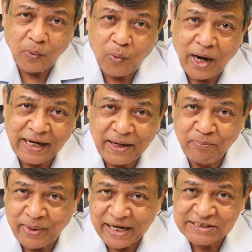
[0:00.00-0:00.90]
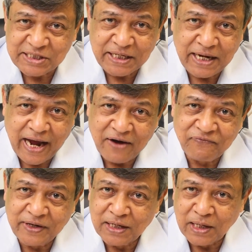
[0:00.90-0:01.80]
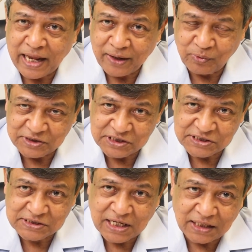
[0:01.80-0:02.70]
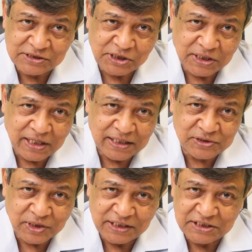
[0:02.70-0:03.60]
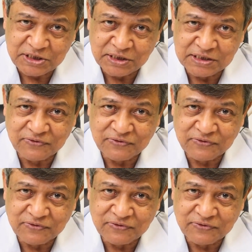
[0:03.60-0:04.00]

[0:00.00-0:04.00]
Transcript: While embracing African languages, culture, and tradition